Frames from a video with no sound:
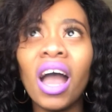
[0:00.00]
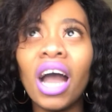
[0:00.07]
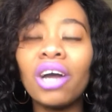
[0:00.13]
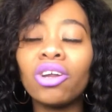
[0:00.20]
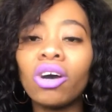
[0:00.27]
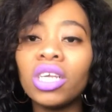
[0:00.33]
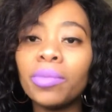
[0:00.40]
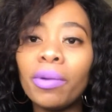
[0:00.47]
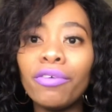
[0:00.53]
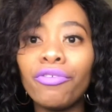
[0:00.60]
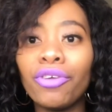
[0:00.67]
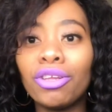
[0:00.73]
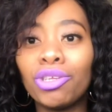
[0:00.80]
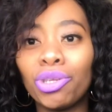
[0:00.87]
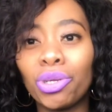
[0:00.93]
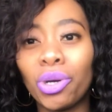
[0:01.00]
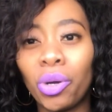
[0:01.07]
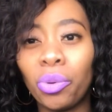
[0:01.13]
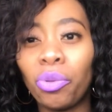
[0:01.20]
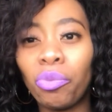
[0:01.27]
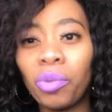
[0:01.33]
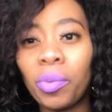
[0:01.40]
I'd ask my friends to go
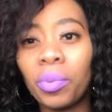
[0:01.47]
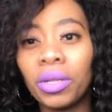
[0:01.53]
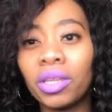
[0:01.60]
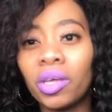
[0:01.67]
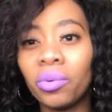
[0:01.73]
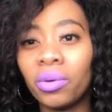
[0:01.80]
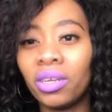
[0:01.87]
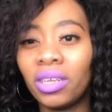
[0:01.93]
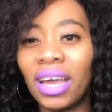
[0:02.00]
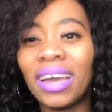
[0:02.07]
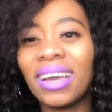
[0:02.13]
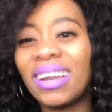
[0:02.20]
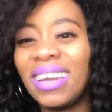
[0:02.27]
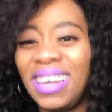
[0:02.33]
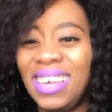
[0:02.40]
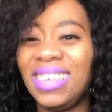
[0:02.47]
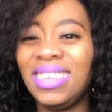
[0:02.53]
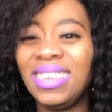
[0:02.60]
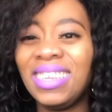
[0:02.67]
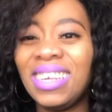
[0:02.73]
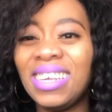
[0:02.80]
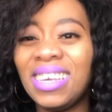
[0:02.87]
with me, but they were like
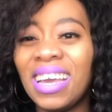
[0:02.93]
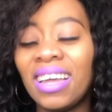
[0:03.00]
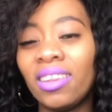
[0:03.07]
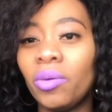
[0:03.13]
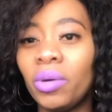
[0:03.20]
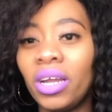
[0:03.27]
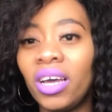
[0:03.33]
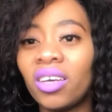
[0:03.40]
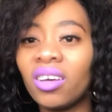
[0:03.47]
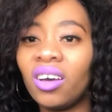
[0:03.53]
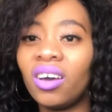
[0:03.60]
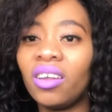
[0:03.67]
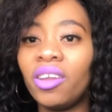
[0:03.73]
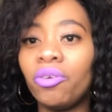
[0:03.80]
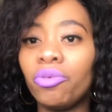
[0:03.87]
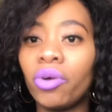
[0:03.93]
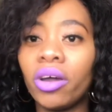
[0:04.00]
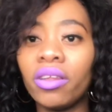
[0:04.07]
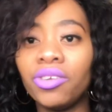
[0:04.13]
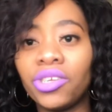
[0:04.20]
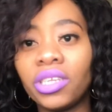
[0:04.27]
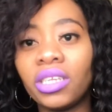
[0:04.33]
lazy, and they were like, oh, they'd
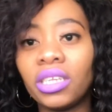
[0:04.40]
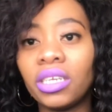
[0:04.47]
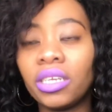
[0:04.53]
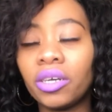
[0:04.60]
rather just